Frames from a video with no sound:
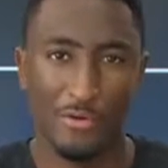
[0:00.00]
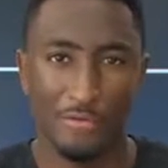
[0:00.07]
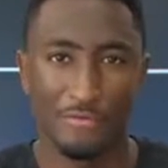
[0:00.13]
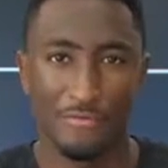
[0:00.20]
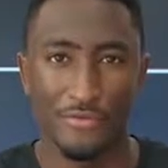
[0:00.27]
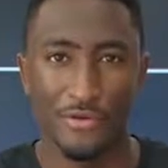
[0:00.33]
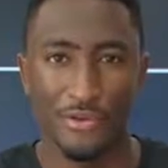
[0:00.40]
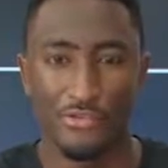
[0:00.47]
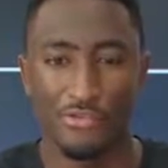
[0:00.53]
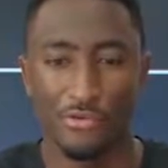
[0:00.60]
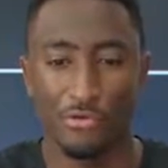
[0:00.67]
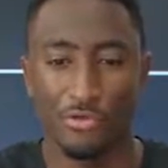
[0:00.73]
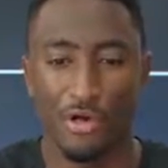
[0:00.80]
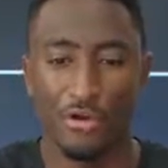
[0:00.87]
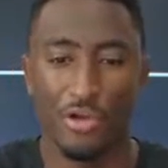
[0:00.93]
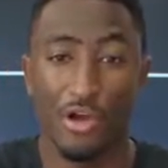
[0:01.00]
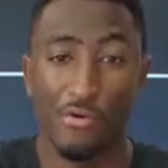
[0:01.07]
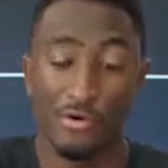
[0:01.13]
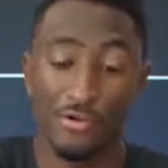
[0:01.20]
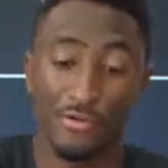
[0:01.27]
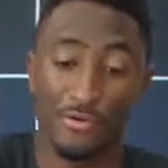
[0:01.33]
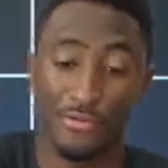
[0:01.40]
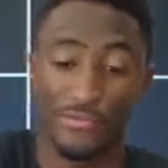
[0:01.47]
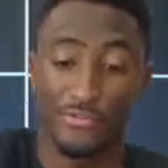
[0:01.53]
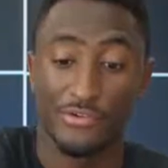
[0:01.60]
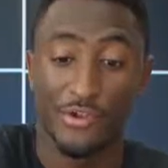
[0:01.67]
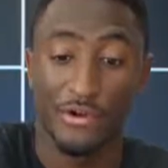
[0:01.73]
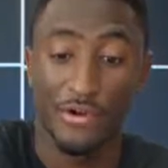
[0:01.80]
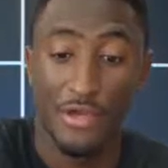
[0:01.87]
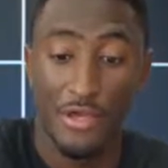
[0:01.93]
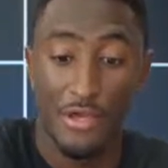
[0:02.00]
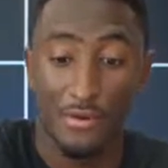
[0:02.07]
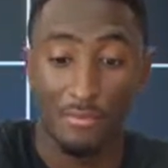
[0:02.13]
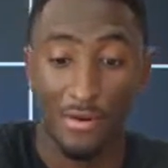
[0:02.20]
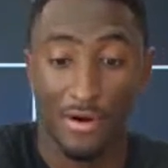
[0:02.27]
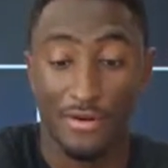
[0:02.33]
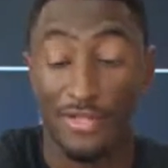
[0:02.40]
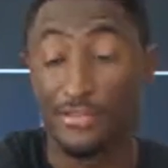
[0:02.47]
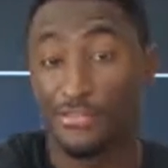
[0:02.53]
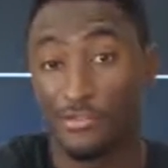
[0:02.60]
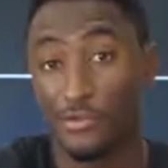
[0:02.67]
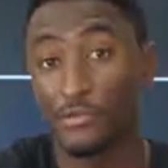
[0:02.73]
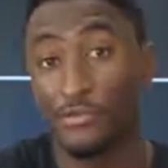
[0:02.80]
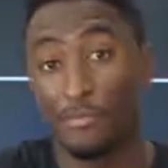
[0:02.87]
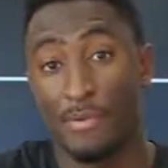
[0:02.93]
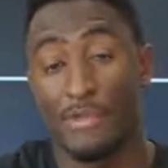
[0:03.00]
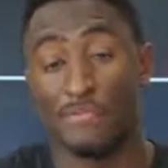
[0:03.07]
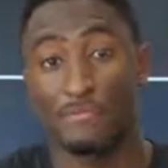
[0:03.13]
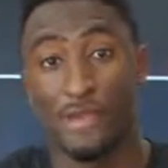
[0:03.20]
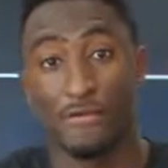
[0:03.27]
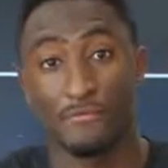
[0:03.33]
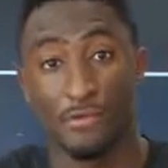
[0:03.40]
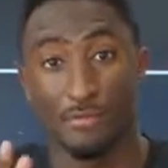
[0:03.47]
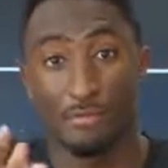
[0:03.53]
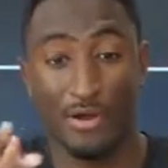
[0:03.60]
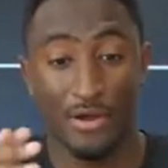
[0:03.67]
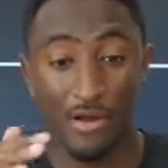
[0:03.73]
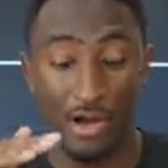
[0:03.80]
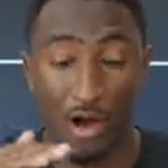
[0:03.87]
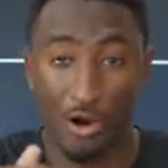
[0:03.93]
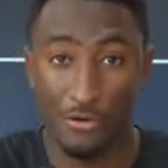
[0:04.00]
We reviewed it so long ago, earlier this year, but it's still the best bang for the buck